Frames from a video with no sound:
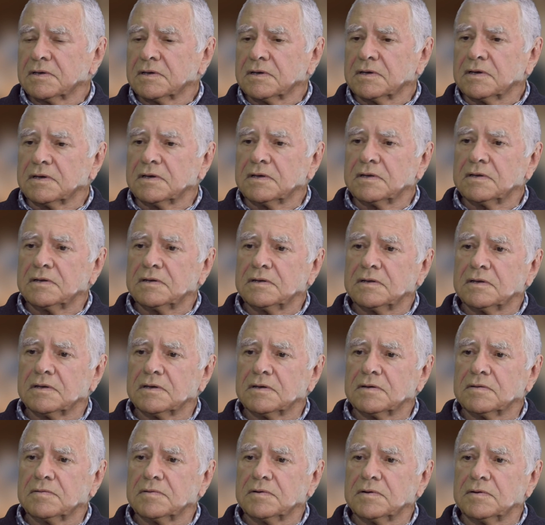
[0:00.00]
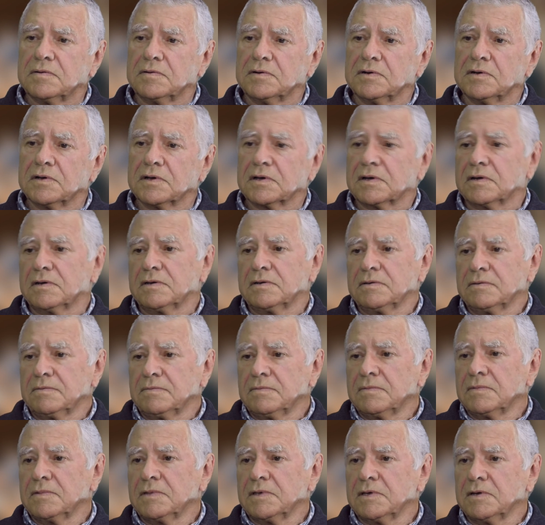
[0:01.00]
And work
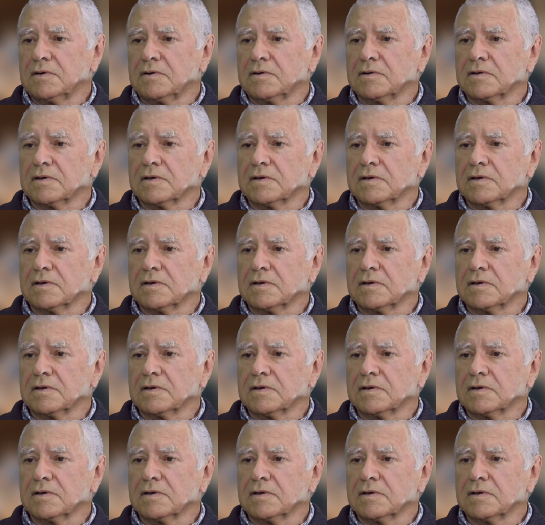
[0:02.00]
on